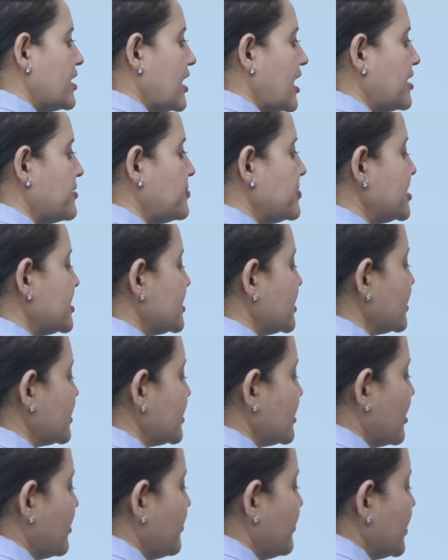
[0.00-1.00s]
That means
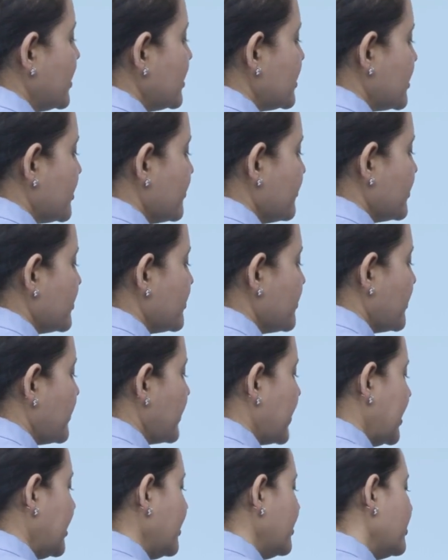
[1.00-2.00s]
this number is divisible
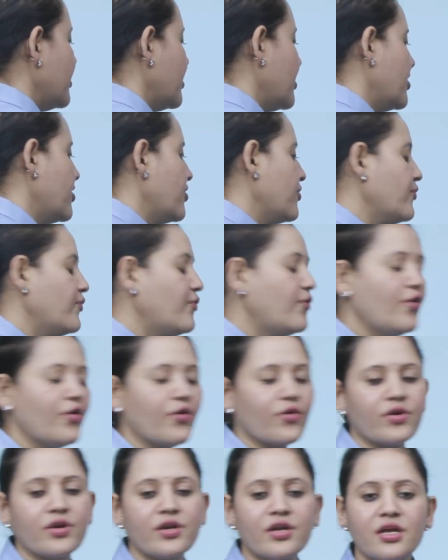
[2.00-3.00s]
by
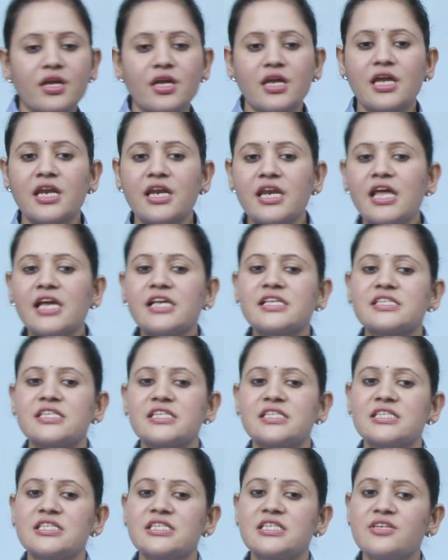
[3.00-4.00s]
4. Next
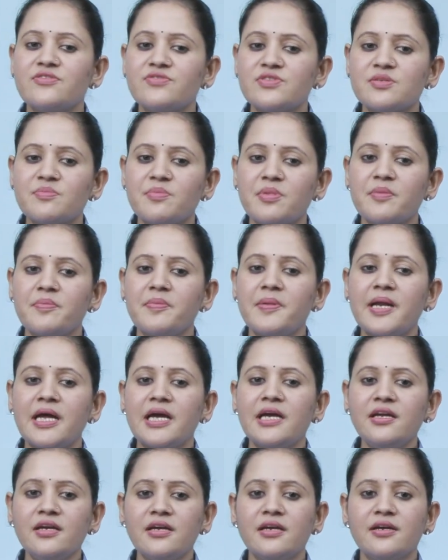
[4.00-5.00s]
is divisible
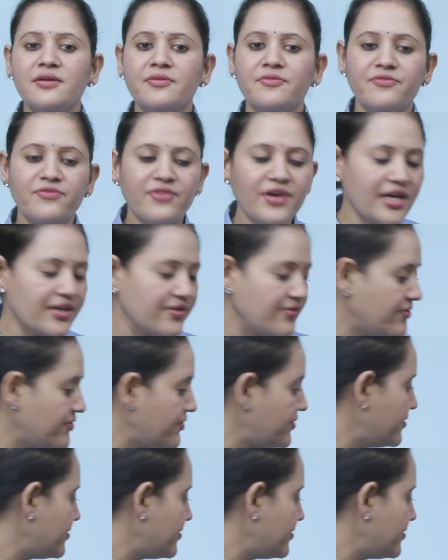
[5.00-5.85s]
by 5.